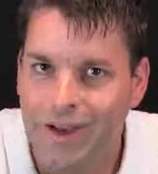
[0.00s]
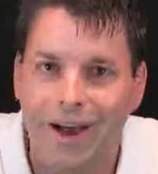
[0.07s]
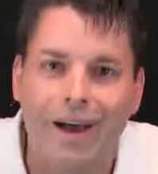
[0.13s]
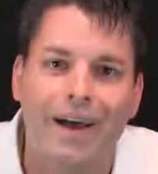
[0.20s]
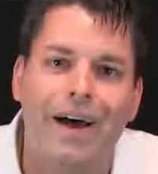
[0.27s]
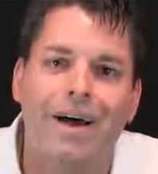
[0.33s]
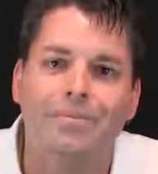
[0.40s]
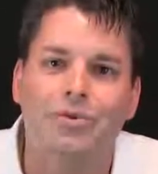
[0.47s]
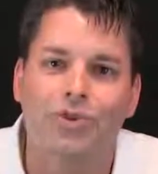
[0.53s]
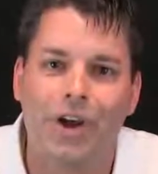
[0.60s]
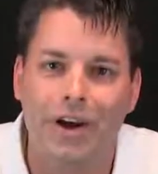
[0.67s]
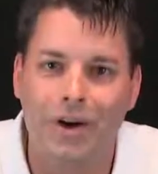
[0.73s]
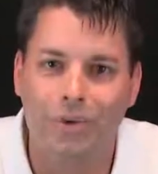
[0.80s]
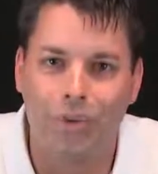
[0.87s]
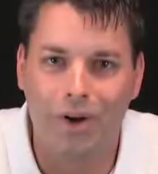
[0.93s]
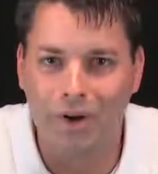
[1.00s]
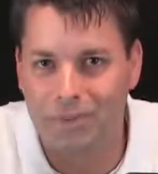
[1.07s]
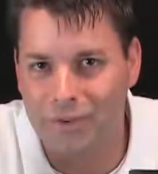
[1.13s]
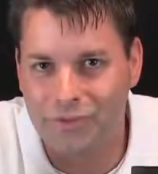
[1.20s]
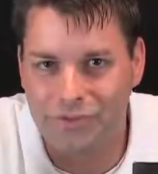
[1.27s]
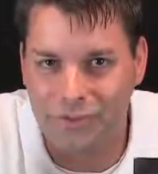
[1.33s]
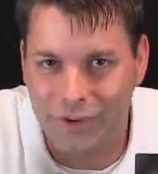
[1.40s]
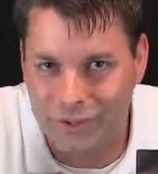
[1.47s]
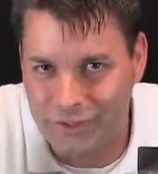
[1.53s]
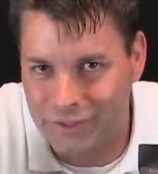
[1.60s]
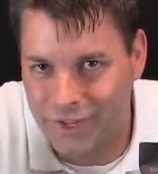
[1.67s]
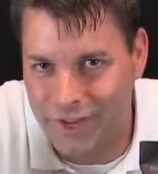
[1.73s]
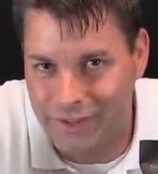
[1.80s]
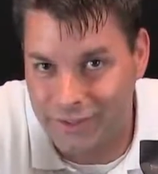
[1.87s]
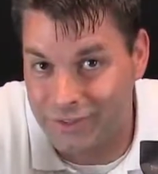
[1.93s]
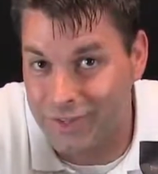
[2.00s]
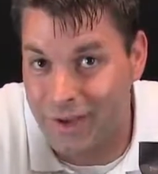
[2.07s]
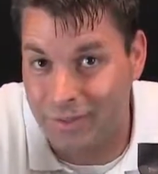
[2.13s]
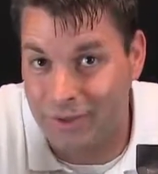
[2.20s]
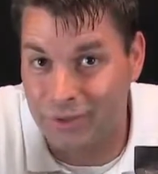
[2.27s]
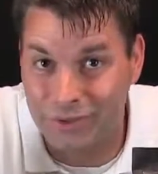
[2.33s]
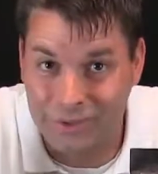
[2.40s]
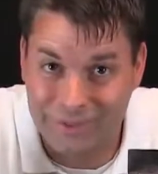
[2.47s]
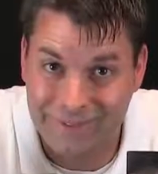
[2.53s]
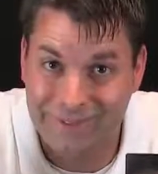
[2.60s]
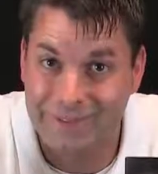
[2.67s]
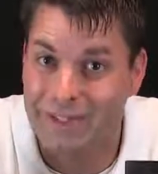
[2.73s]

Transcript: Hi, I'm Jared. Welcome to Fun Science Demos.